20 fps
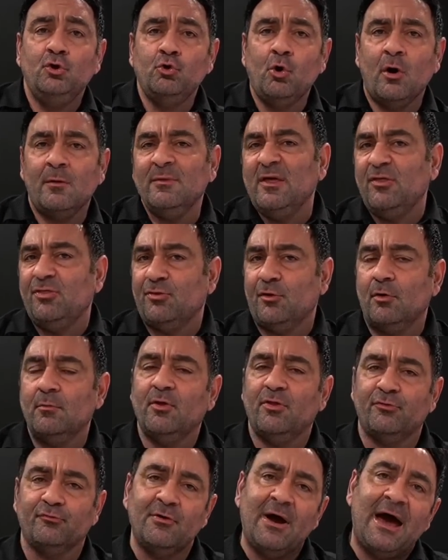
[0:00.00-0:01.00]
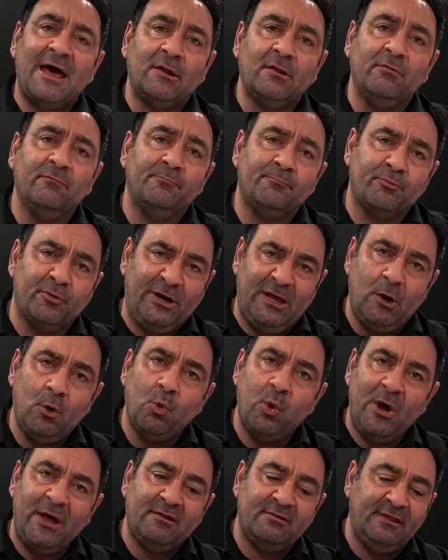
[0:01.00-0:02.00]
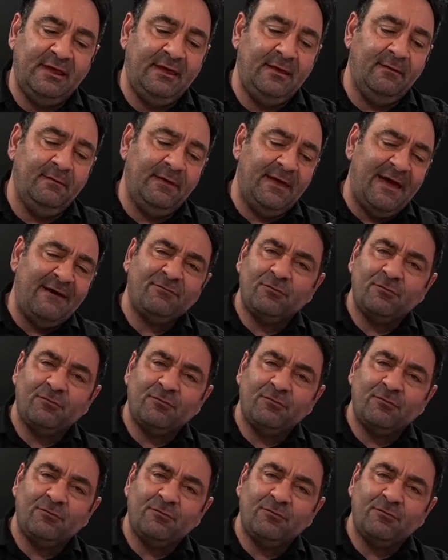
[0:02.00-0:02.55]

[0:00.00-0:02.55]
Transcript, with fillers: normally thermal throttle pretty quickly.